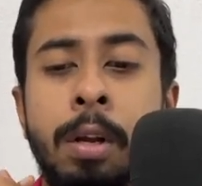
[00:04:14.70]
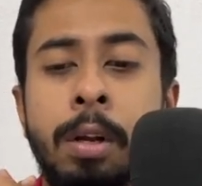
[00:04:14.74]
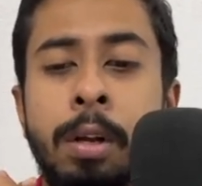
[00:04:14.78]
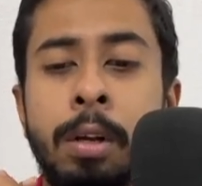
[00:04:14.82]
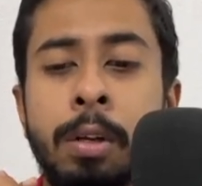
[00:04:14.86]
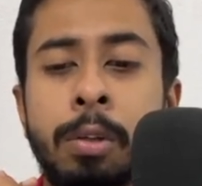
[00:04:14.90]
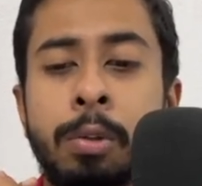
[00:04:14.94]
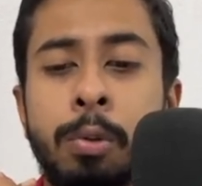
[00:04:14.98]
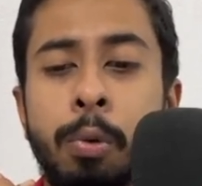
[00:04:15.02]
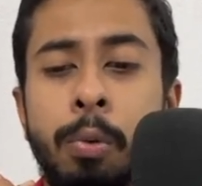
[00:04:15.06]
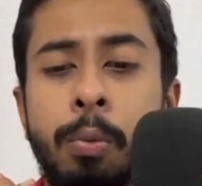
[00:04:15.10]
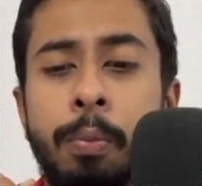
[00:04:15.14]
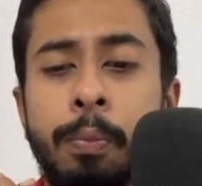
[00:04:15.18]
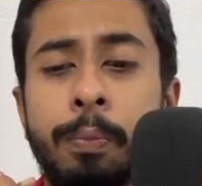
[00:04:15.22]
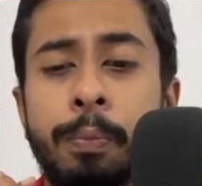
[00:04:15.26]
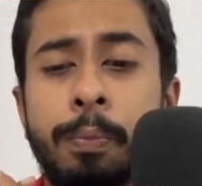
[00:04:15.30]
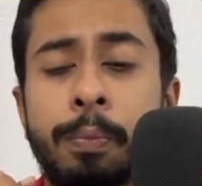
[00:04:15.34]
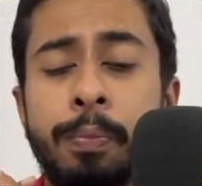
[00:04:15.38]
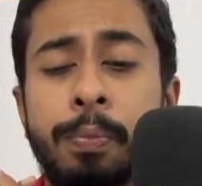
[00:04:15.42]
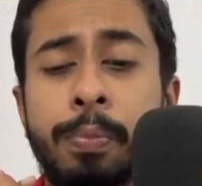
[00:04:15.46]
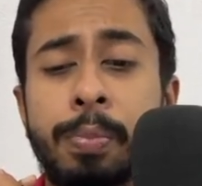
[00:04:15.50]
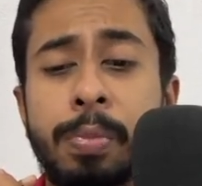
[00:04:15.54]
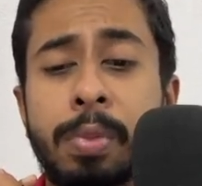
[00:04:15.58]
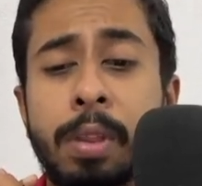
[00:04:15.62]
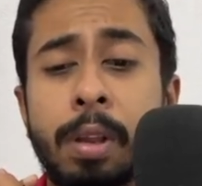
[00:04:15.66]
So
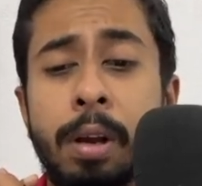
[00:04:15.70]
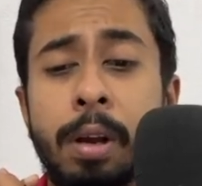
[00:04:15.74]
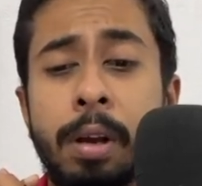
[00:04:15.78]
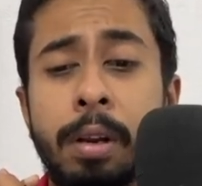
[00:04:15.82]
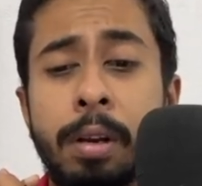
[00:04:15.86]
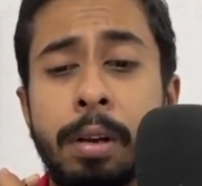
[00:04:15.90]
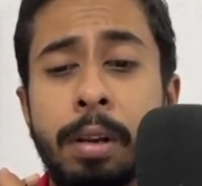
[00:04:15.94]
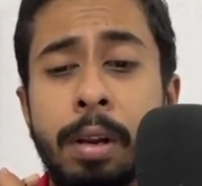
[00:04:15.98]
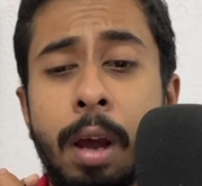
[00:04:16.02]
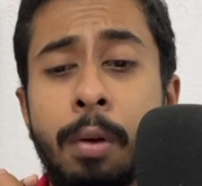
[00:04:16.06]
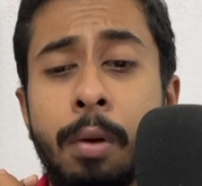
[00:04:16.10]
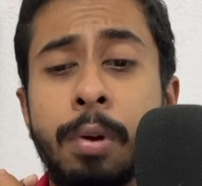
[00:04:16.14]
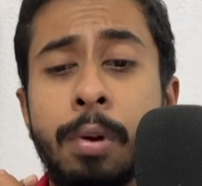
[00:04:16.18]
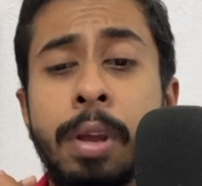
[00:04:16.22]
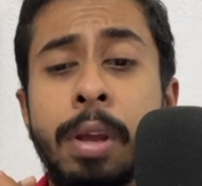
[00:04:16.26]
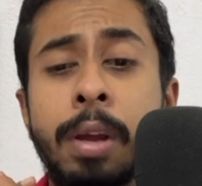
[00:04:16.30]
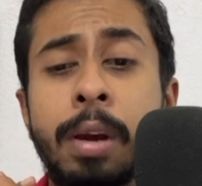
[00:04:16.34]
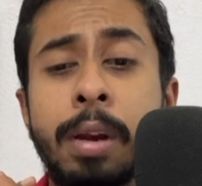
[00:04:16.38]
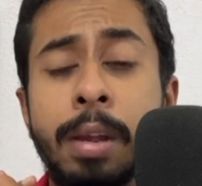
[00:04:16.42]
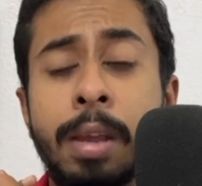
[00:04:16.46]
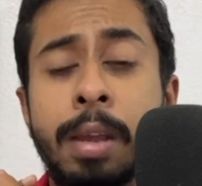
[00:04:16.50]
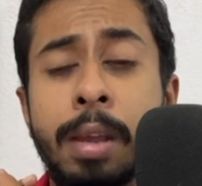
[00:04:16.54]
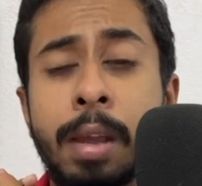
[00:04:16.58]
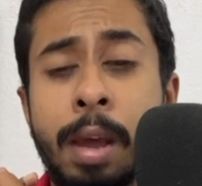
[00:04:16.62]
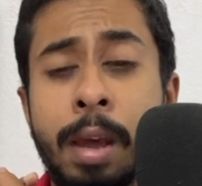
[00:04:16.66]
now here
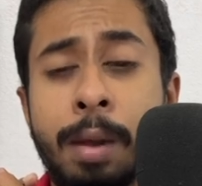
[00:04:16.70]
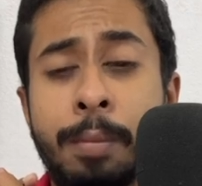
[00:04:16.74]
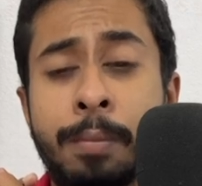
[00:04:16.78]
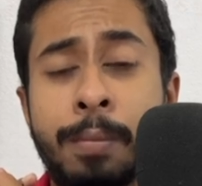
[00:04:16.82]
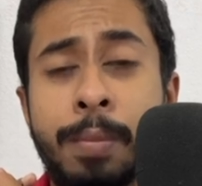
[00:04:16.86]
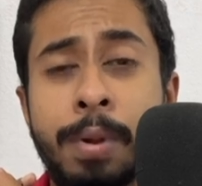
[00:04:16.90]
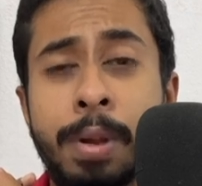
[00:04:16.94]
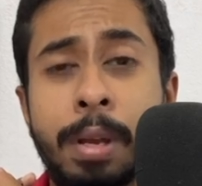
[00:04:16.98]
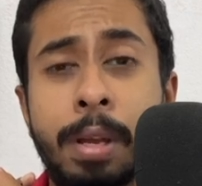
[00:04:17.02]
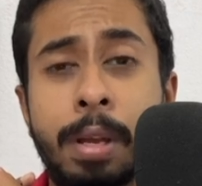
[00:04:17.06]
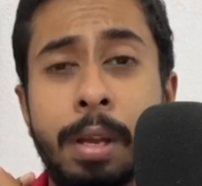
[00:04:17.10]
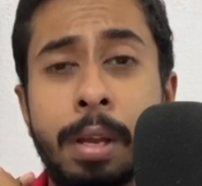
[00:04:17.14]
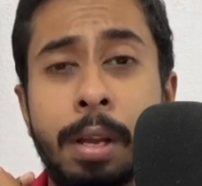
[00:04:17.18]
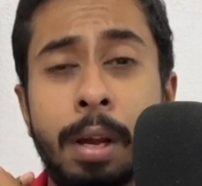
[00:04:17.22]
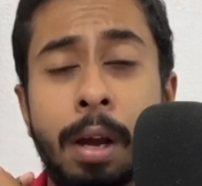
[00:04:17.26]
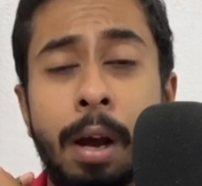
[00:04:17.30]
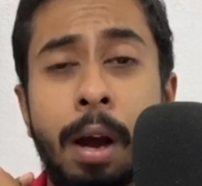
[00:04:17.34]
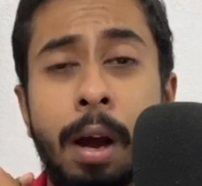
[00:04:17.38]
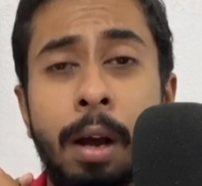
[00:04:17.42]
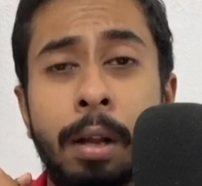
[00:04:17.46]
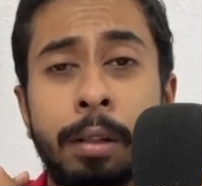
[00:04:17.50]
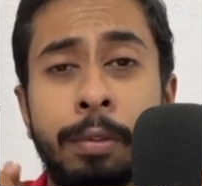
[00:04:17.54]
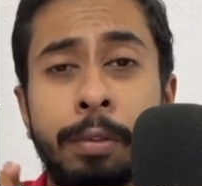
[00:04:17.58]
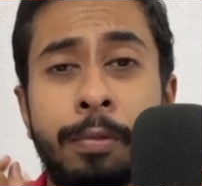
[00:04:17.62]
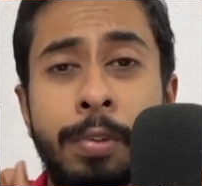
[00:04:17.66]
a and b
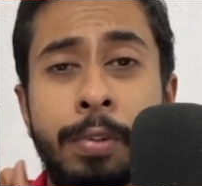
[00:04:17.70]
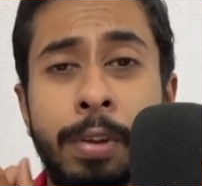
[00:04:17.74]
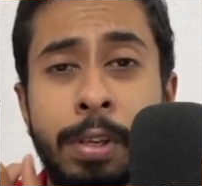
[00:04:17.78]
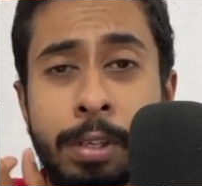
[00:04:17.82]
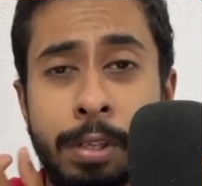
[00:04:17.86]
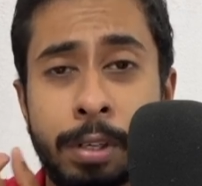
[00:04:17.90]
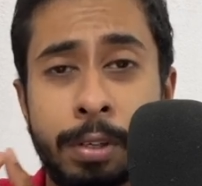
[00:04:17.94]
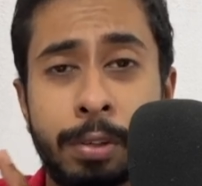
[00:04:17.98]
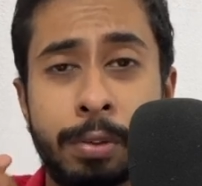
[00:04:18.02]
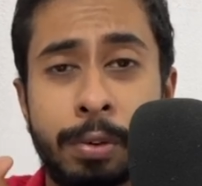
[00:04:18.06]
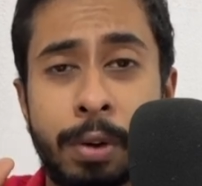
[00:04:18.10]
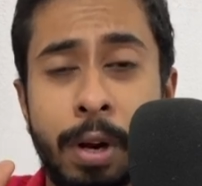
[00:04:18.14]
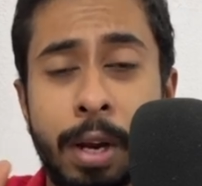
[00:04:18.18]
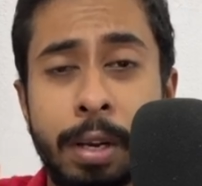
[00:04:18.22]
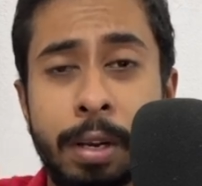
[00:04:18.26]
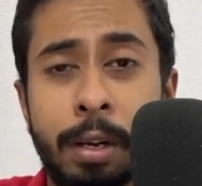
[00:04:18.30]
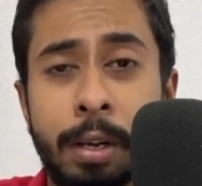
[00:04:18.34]
are the features, right?